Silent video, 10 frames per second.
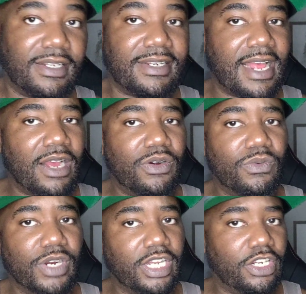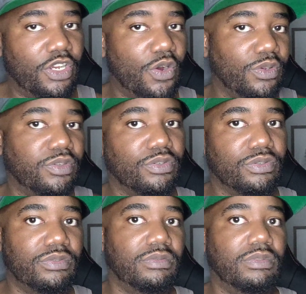Now we're going to go
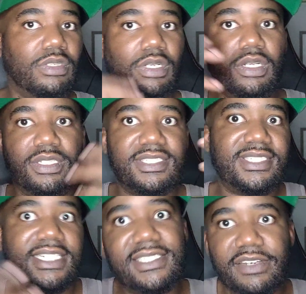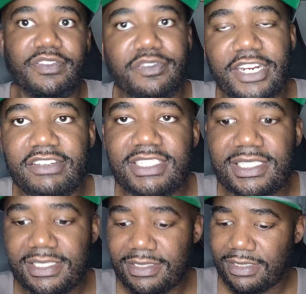through 6 different
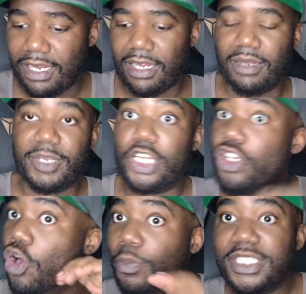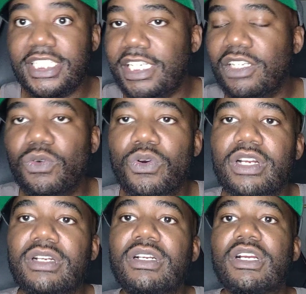fragrances in no particular
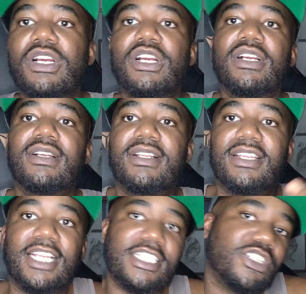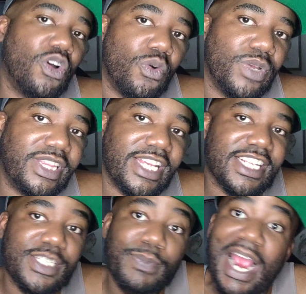order. Let's go with
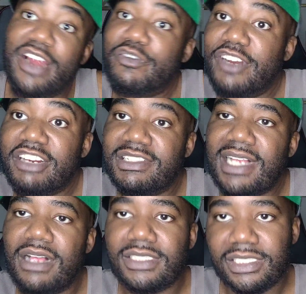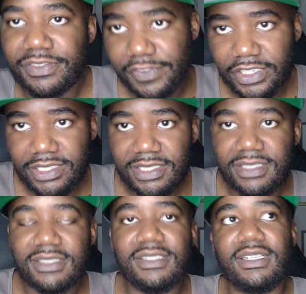the inspired fragrance houses
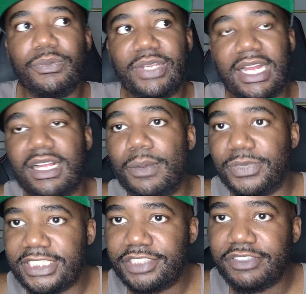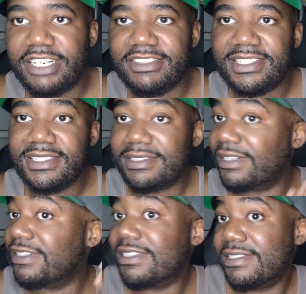first. Then we got a couple niche fragrances
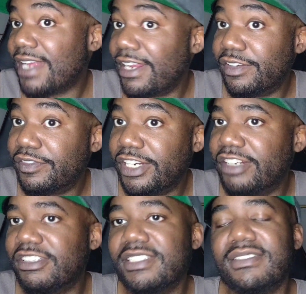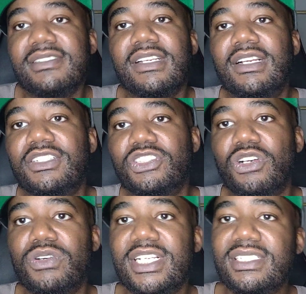and the designer fragrance.
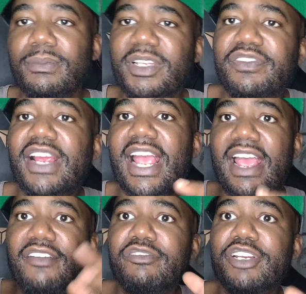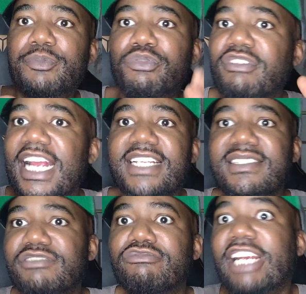So it's something for every
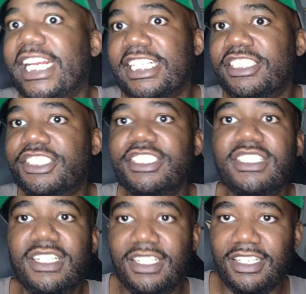price range